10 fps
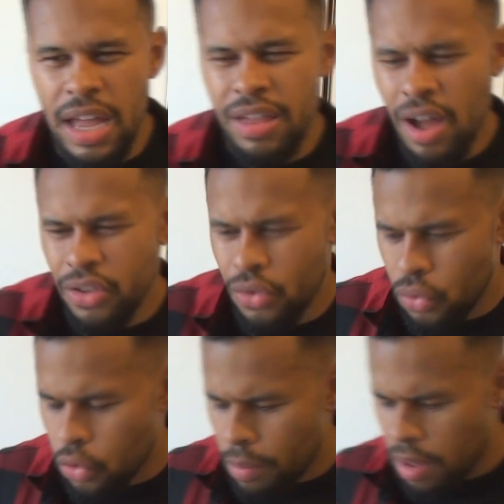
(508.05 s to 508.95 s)
It's got an
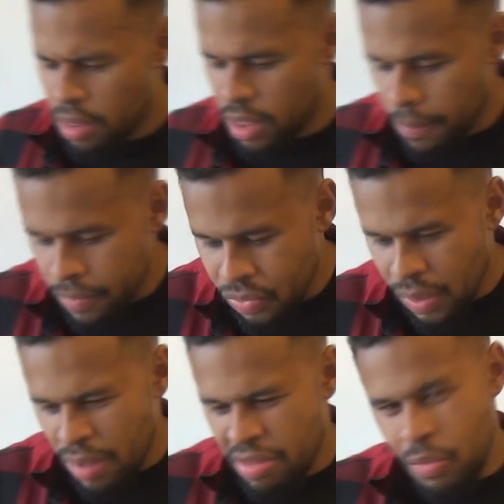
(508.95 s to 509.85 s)
almost
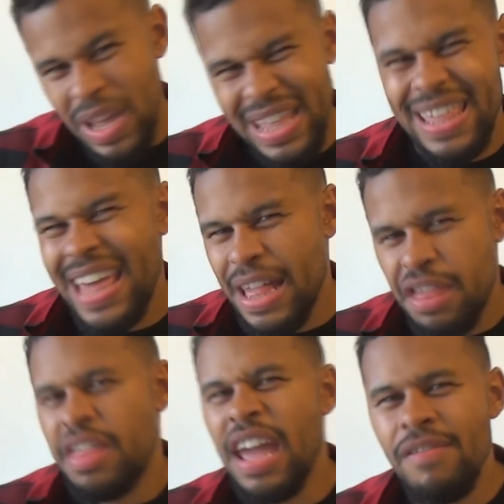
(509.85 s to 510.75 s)
sweet yet
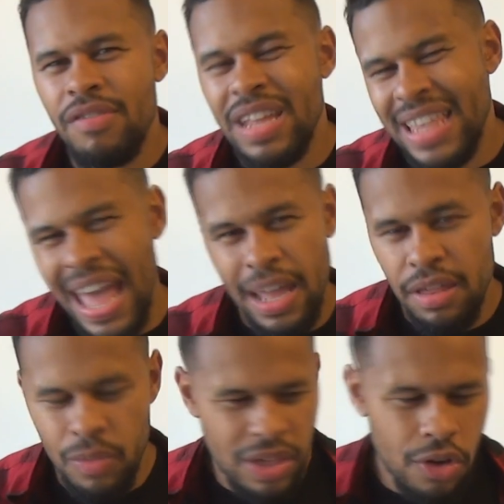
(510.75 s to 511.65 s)
savory
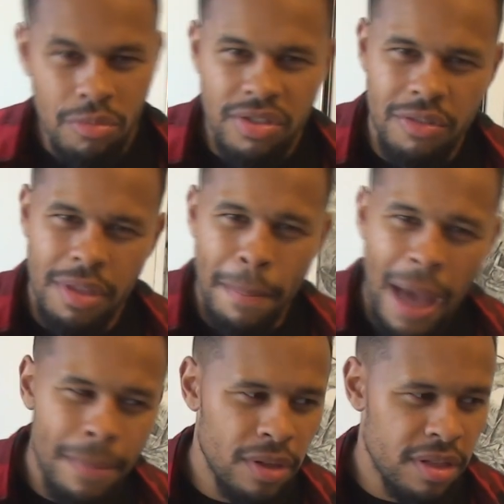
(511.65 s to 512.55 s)
taste which comes from the
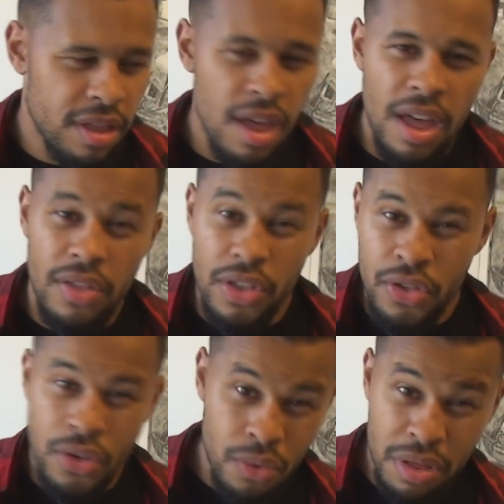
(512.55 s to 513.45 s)
peppers and the
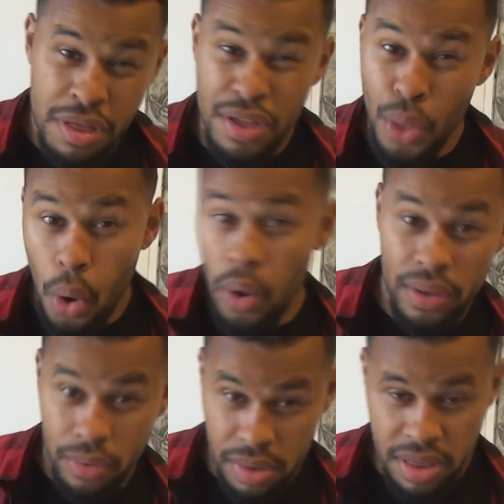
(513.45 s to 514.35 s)
juice and the
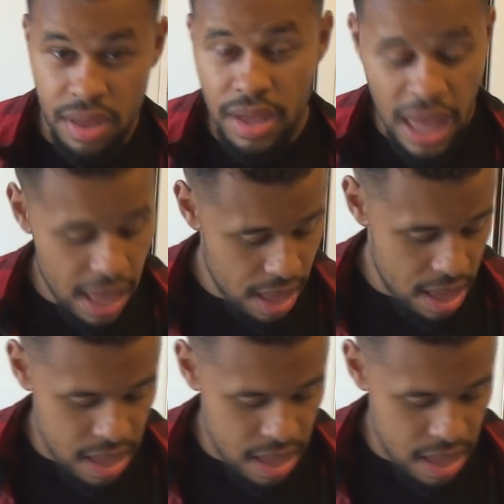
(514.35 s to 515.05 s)
oils, okay?